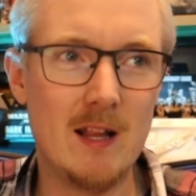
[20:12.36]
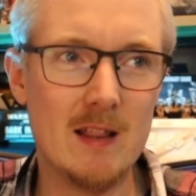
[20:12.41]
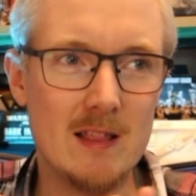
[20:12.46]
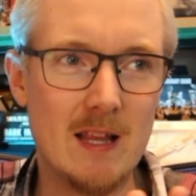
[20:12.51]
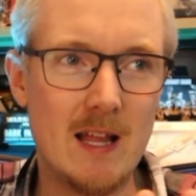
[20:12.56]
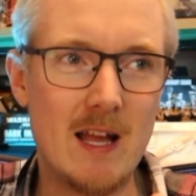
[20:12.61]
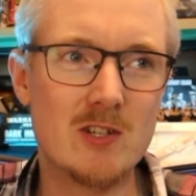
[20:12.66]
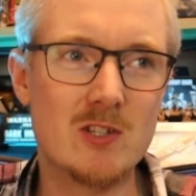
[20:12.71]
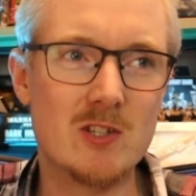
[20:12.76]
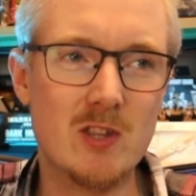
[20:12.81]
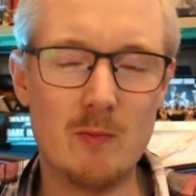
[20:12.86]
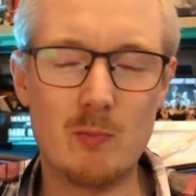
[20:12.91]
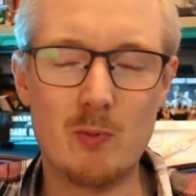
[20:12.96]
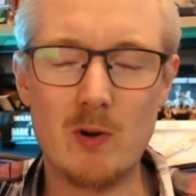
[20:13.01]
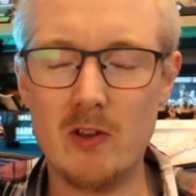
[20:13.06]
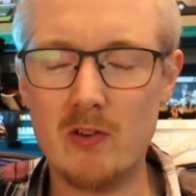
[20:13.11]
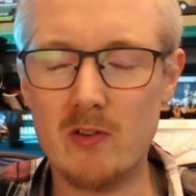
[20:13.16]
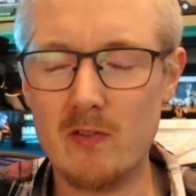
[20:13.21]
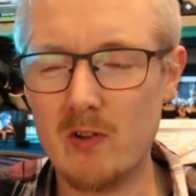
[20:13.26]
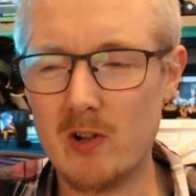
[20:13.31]
less than the
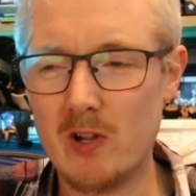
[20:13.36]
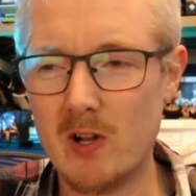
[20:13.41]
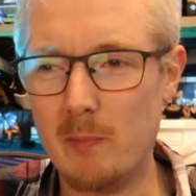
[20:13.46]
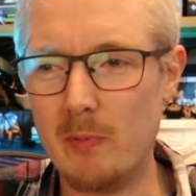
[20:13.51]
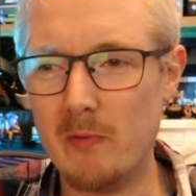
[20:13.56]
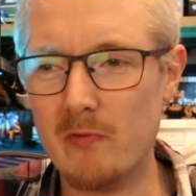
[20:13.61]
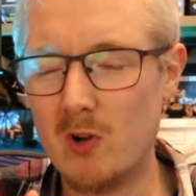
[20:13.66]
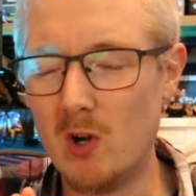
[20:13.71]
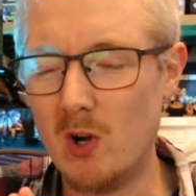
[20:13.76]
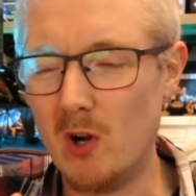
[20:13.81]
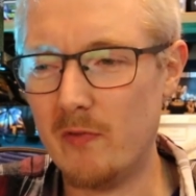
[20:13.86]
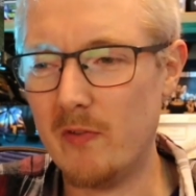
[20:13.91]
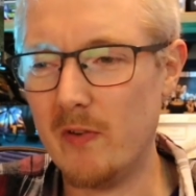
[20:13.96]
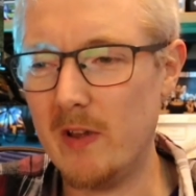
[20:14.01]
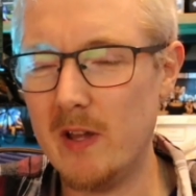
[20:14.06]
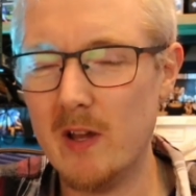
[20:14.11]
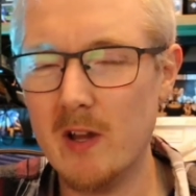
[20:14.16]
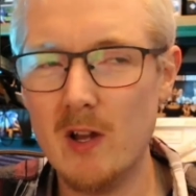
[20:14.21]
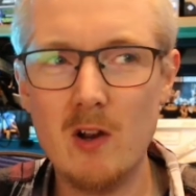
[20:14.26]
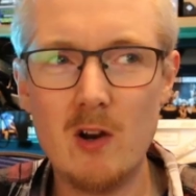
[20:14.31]
price of a cup of
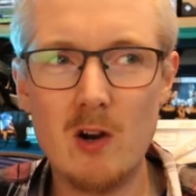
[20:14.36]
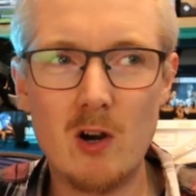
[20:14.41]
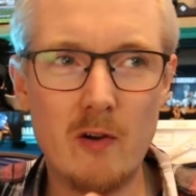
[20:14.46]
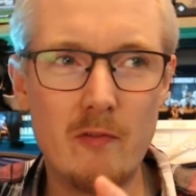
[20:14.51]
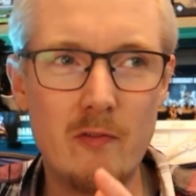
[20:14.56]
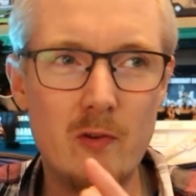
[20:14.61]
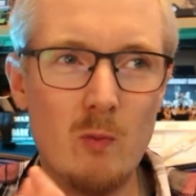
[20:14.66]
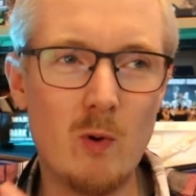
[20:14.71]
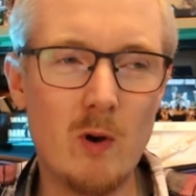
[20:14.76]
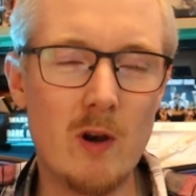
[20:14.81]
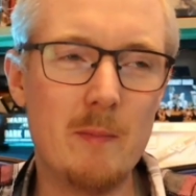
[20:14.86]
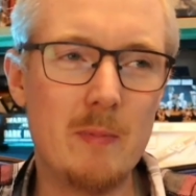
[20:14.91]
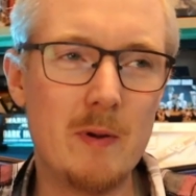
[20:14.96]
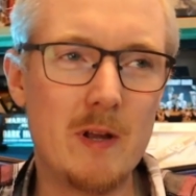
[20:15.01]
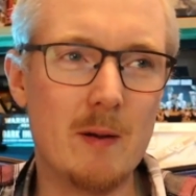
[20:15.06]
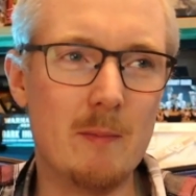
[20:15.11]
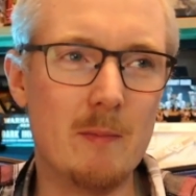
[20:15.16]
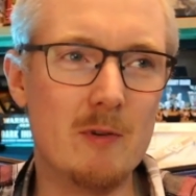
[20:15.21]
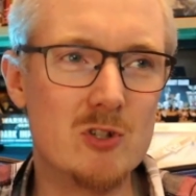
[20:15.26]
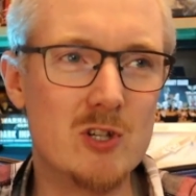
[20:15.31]
coffee, or if you want to
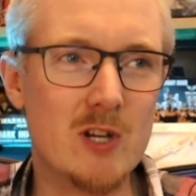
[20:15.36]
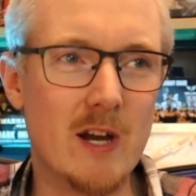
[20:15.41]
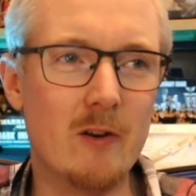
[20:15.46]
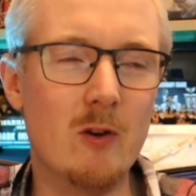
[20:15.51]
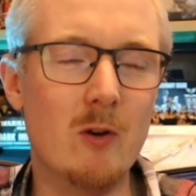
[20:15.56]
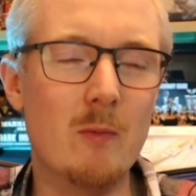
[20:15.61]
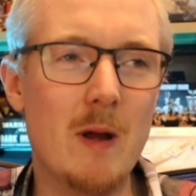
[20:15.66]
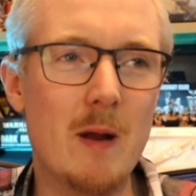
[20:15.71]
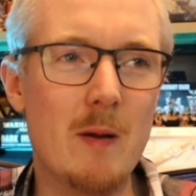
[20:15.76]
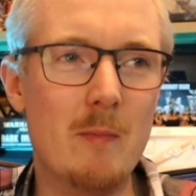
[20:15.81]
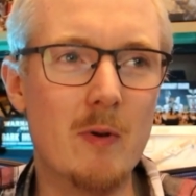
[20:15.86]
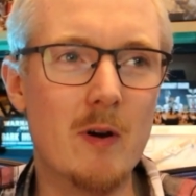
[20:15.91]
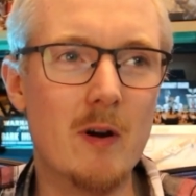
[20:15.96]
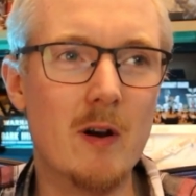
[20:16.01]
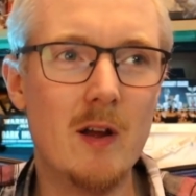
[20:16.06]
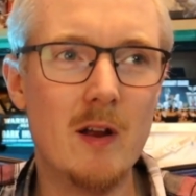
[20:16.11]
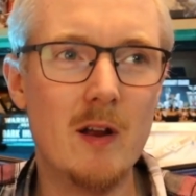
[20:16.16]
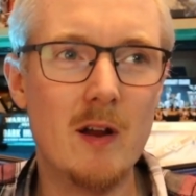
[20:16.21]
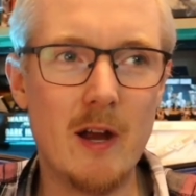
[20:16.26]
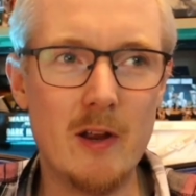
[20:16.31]
become a channel member,
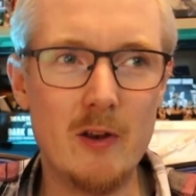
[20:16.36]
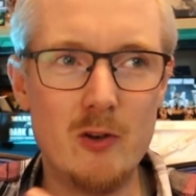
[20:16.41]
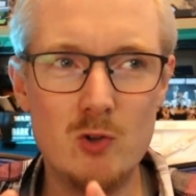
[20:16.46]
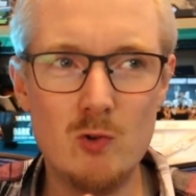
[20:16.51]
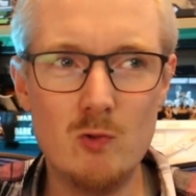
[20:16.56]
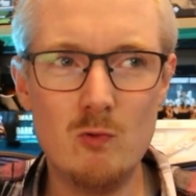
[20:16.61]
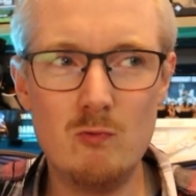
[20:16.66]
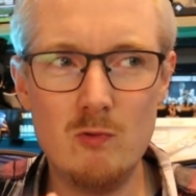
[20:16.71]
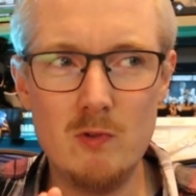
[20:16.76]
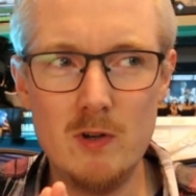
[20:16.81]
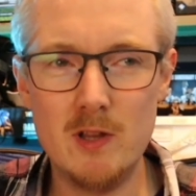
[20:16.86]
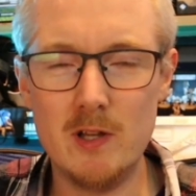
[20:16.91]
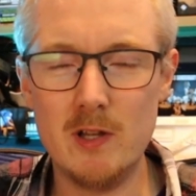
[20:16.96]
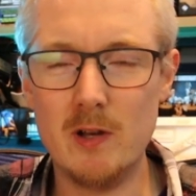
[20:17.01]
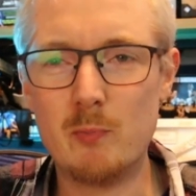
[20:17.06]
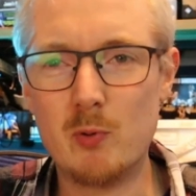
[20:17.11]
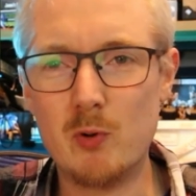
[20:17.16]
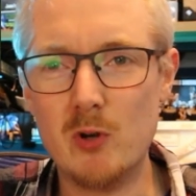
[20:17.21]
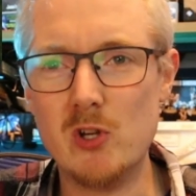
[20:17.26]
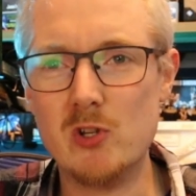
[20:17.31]
I do really
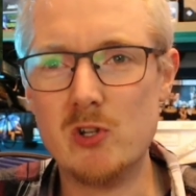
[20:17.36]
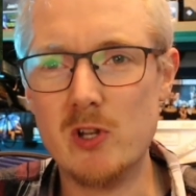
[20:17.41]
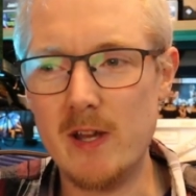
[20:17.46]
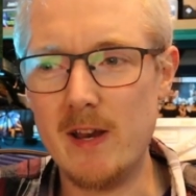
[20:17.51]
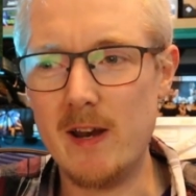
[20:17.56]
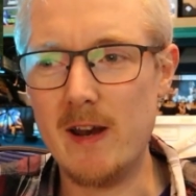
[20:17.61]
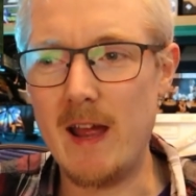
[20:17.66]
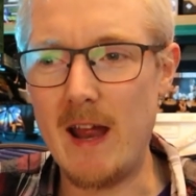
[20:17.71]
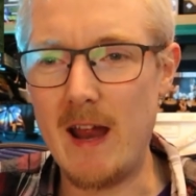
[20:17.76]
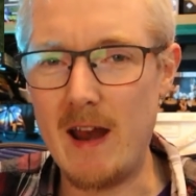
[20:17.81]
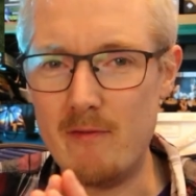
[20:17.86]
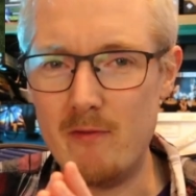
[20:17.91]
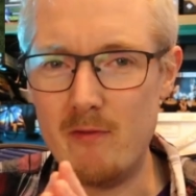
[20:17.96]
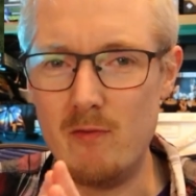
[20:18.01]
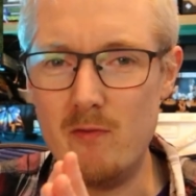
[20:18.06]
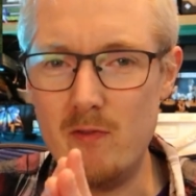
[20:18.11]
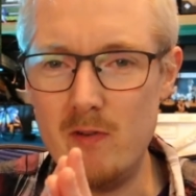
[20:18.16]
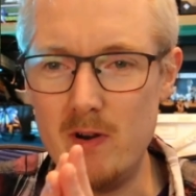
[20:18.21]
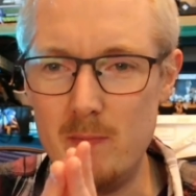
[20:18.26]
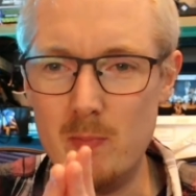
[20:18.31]
appreciate it.
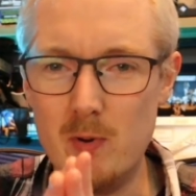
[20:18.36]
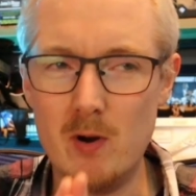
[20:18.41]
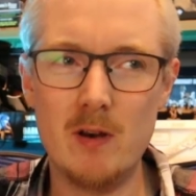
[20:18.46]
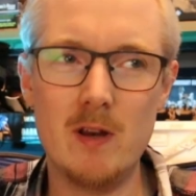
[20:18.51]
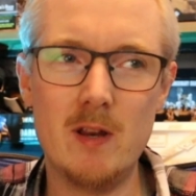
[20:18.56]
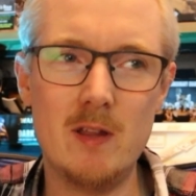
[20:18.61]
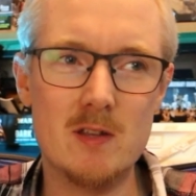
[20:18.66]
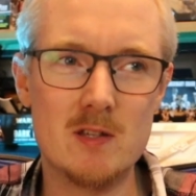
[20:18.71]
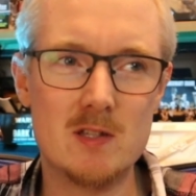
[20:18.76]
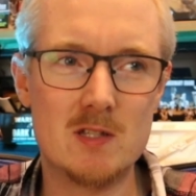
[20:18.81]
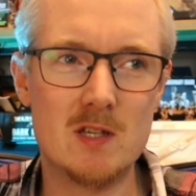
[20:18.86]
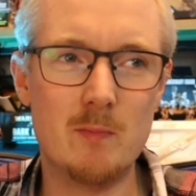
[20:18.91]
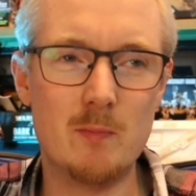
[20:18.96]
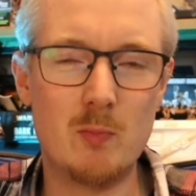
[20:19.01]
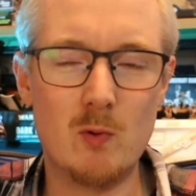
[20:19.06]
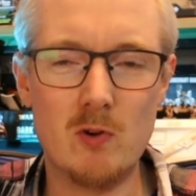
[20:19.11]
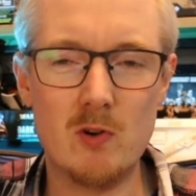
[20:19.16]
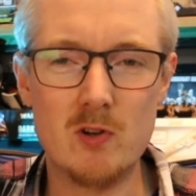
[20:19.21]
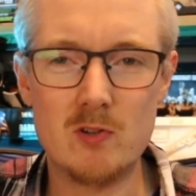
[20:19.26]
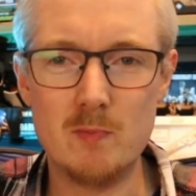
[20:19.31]
Everybody that
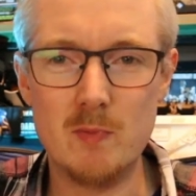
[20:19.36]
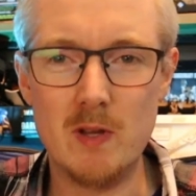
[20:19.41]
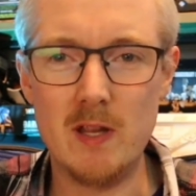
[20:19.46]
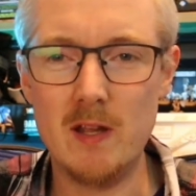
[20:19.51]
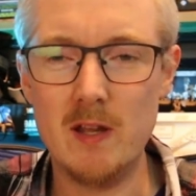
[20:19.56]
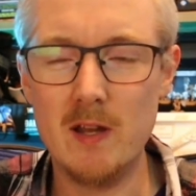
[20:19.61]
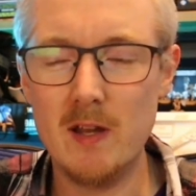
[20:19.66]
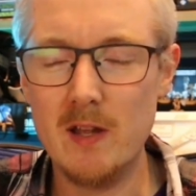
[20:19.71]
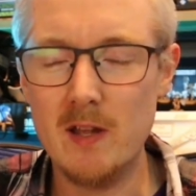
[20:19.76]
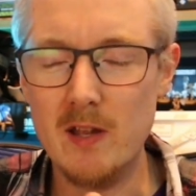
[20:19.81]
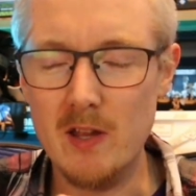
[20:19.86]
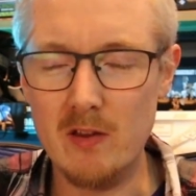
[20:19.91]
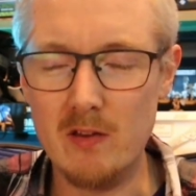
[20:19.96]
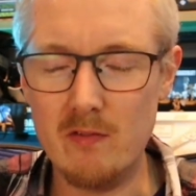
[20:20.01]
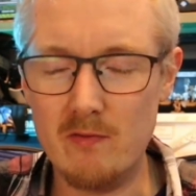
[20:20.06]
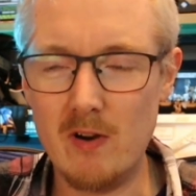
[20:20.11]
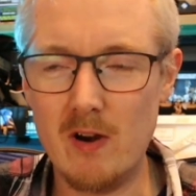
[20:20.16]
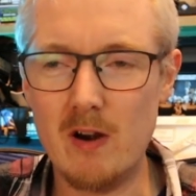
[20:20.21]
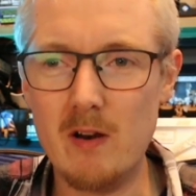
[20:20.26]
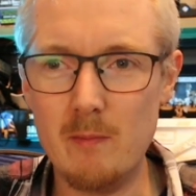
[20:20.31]
supports me is
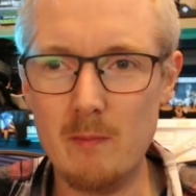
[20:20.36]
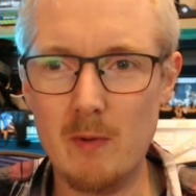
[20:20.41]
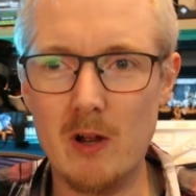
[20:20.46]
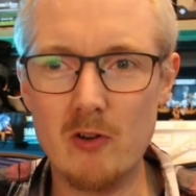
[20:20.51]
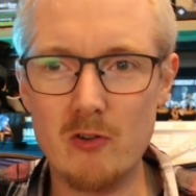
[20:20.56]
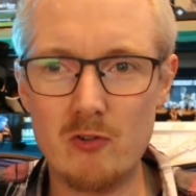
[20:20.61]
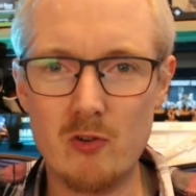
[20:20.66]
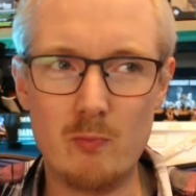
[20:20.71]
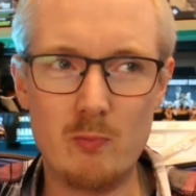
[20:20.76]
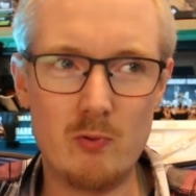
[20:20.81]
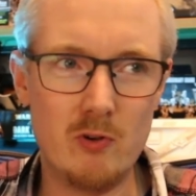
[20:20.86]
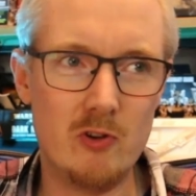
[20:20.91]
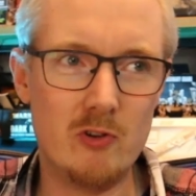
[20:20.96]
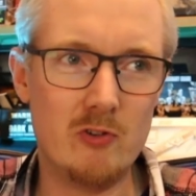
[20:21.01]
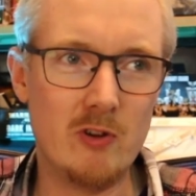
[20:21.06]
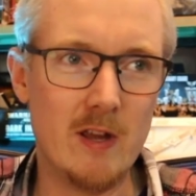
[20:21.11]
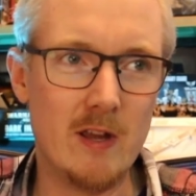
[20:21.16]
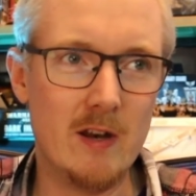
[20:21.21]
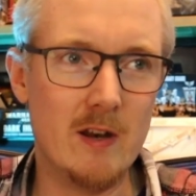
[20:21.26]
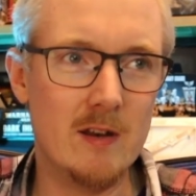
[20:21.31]
very much
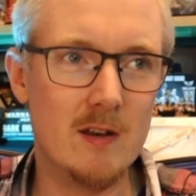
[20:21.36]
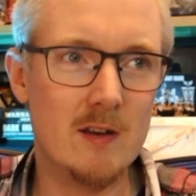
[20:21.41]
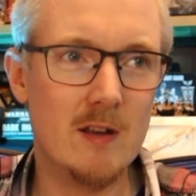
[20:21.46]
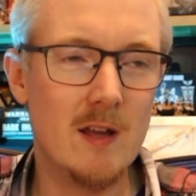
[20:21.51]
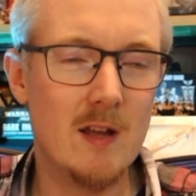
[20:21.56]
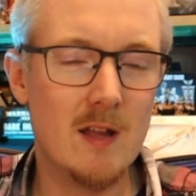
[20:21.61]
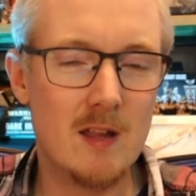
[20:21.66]
appreciated.